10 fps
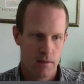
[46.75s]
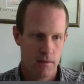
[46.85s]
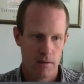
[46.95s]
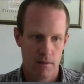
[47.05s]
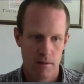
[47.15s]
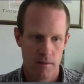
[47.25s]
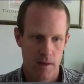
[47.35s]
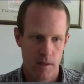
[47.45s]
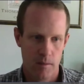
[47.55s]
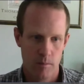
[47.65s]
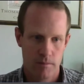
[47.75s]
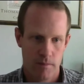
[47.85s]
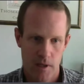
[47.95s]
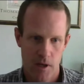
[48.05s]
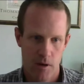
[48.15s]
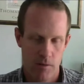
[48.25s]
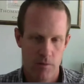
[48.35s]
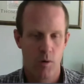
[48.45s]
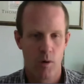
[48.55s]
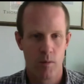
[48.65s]
to develop,
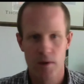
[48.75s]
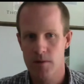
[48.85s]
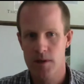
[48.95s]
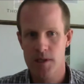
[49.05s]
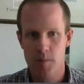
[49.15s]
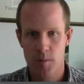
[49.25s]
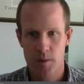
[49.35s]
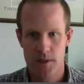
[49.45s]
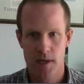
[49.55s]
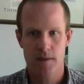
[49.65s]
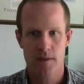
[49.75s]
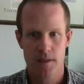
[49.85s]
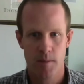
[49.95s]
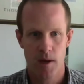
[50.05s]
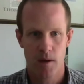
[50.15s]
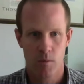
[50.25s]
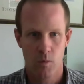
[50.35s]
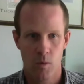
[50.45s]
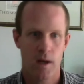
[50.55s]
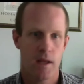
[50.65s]
informed and reasonable projections about
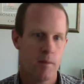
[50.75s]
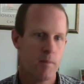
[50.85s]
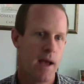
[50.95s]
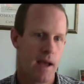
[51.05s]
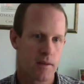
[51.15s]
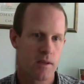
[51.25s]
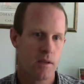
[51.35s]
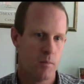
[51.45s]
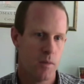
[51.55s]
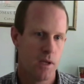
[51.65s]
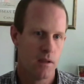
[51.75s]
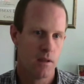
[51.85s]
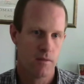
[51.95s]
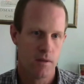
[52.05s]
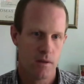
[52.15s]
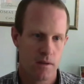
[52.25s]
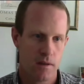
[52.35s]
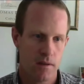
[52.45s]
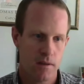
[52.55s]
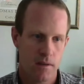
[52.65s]
what impacts could be in the
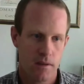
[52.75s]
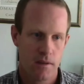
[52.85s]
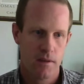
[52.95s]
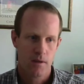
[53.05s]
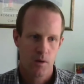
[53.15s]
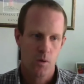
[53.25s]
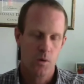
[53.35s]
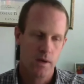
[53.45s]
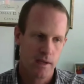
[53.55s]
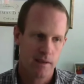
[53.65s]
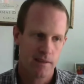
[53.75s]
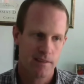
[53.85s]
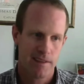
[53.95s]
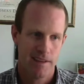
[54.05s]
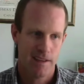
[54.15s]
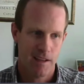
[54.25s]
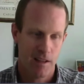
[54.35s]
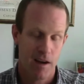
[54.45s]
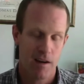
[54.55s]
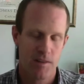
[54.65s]
future, holding
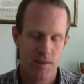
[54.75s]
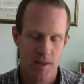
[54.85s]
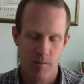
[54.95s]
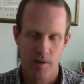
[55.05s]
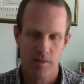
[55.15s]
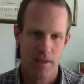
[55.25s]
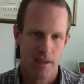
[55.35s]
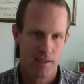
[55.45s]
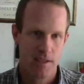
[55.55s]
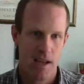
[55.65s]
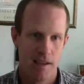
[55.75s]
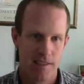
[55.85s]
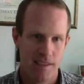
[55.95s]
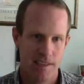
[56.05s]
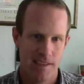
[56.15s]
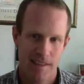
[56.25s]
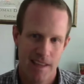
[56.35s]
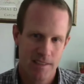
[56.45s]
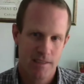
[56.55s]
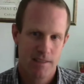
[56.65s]
a large number of things constant. And
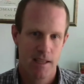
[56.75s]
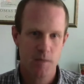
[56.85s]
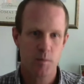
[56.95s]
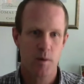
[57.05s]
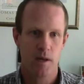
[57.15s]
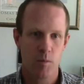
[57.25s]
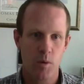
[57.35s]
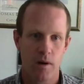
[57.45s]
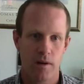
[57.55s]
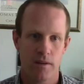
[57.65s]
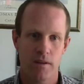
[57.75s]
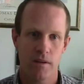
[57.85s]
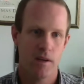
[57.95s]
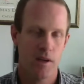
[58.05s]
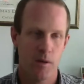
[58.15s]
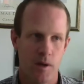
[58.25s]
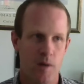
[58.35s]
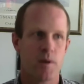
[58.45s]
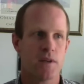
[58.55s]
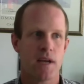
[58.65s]
that's pretty important too. When
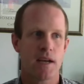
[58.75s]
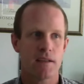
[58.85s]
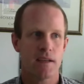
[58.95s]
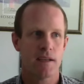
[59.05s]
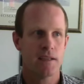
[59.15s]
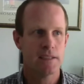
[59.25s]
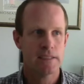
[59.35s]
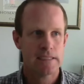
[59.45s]
you're projecting